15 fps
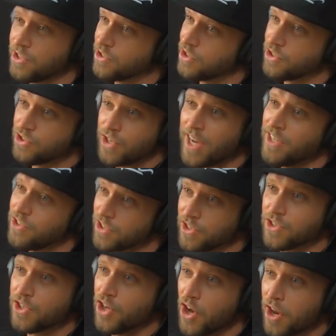It just
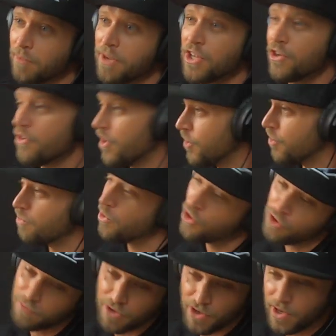changes. You know what I mean? Yeah, you're in your yeah.
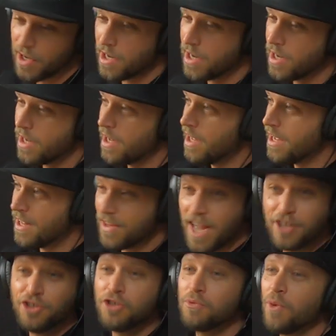room. You
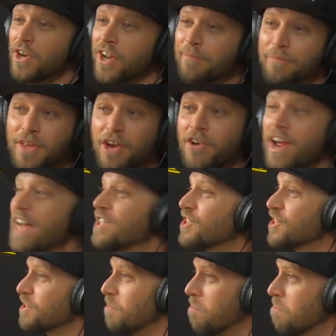that dude went up there and
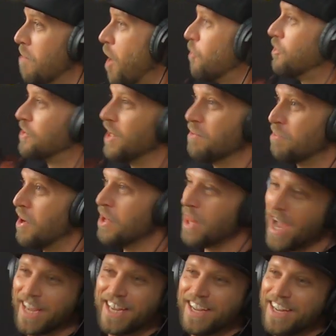smoked it, bro.
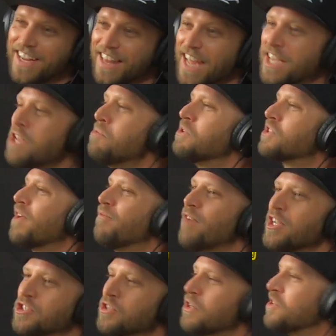Like, like he was a
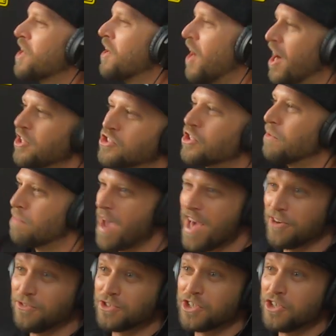veteran, done a hundred
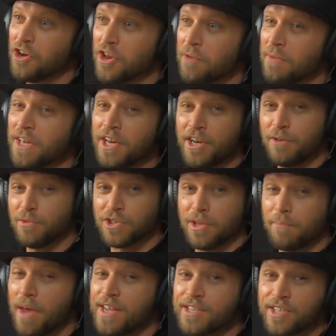battles. You know what I mean? And it was
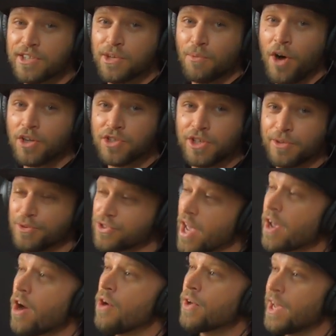amazing to watch. And it was
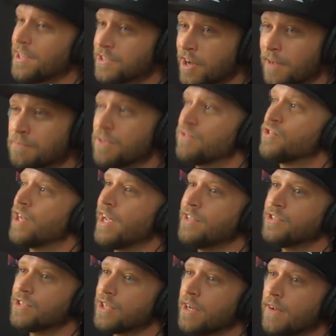like, okay, times have
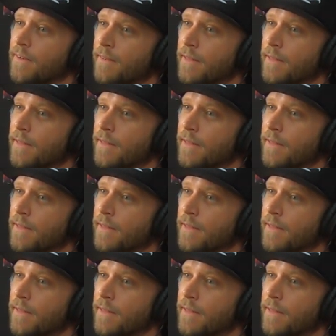changed.